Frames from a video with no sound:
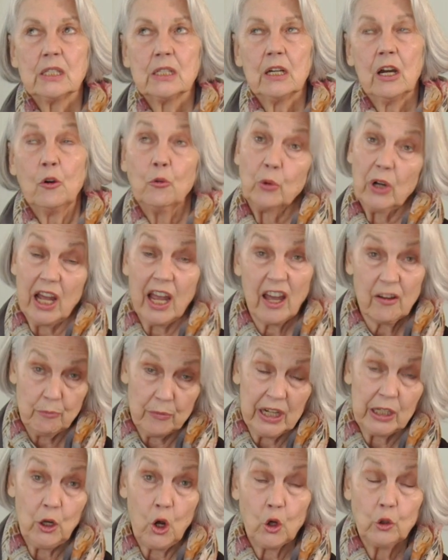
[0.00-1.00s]
I have
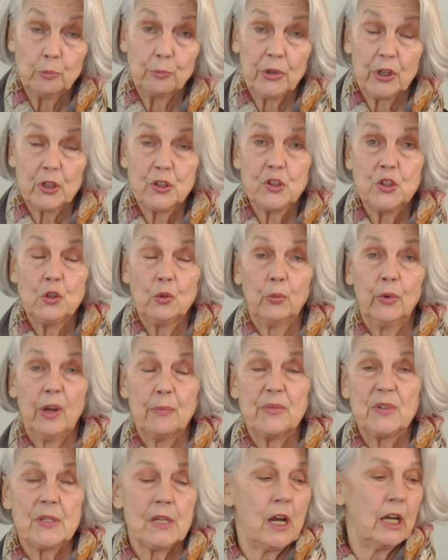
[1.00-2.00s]
my own personal
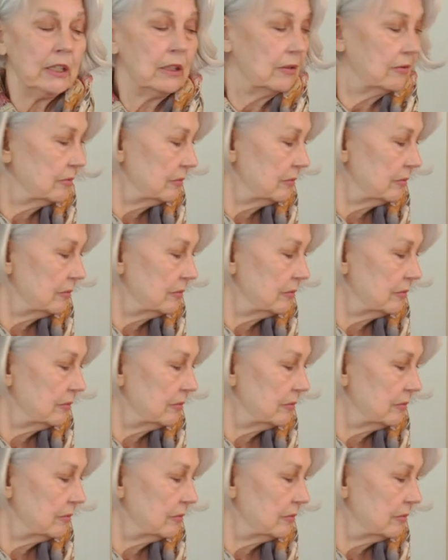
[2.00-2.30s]
website.